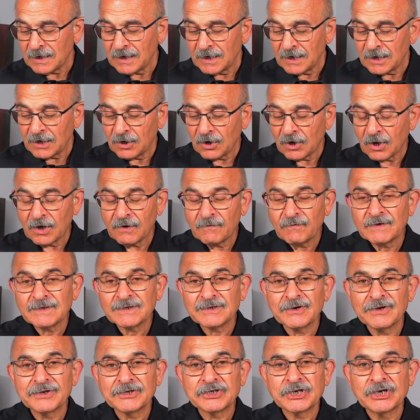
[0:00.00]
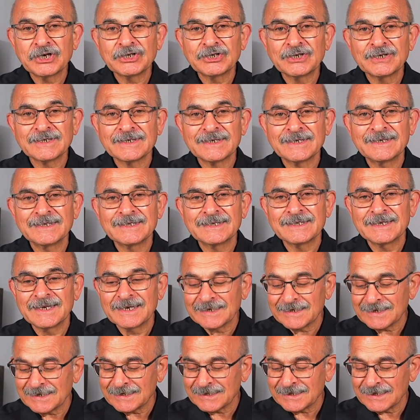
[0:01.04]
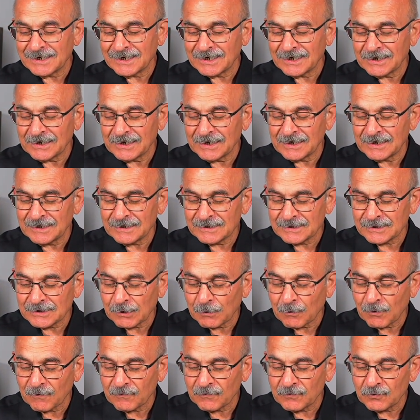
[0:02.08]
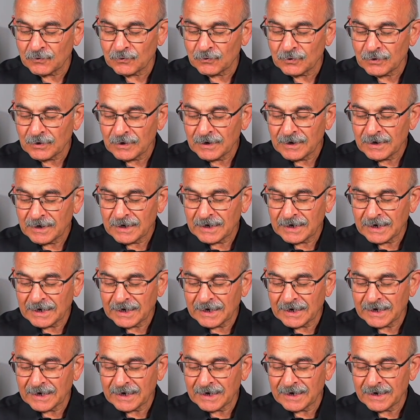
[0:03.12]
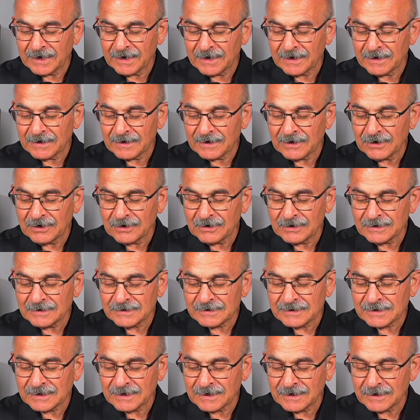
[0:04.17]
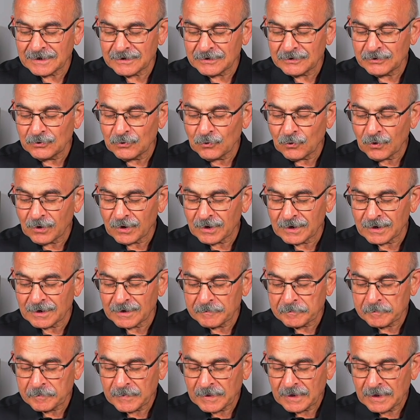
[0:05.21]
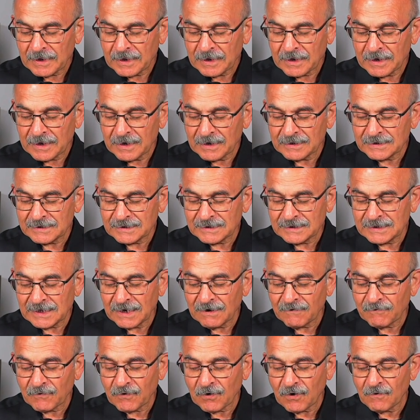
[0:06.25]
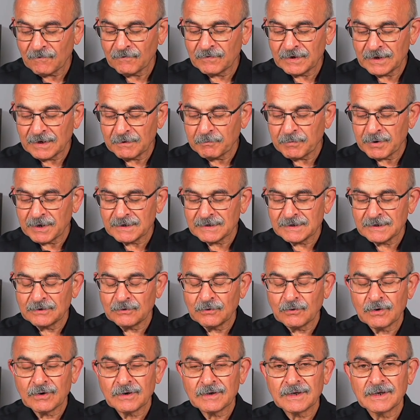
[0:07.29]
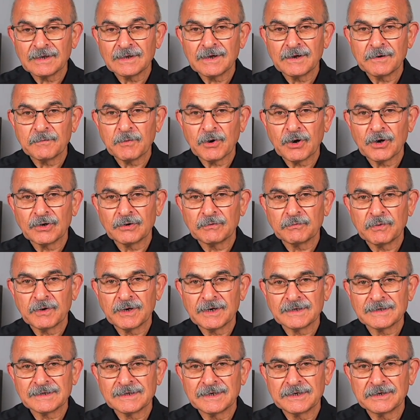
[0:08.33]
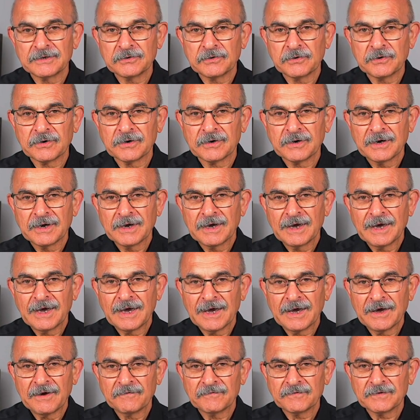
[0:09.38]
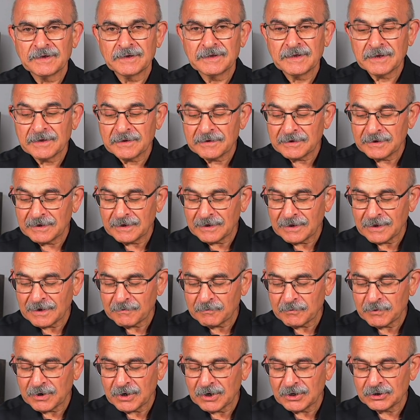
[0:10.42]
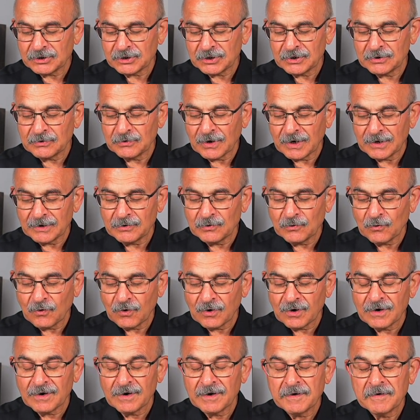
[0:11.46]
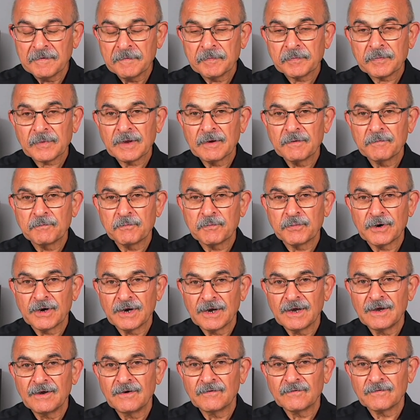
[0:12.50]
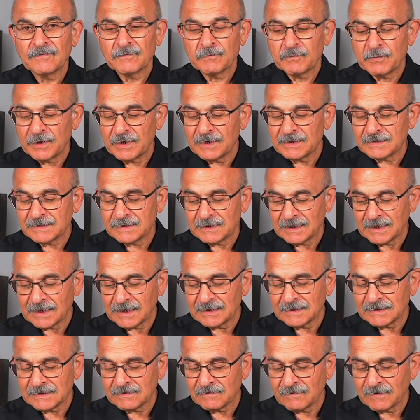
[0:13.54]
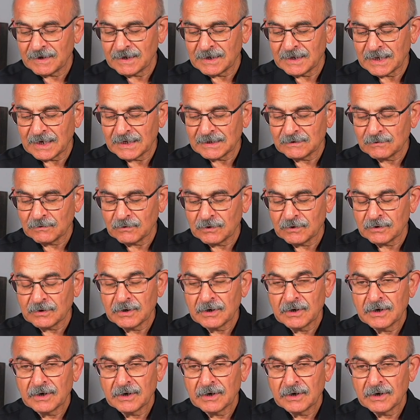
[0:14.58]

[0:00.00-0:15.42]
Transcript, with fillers: lifestyle changes is necessary in some of you areas. You are a self-confident person, you are a determined person, you have determination, and you are a brave person as well. That's why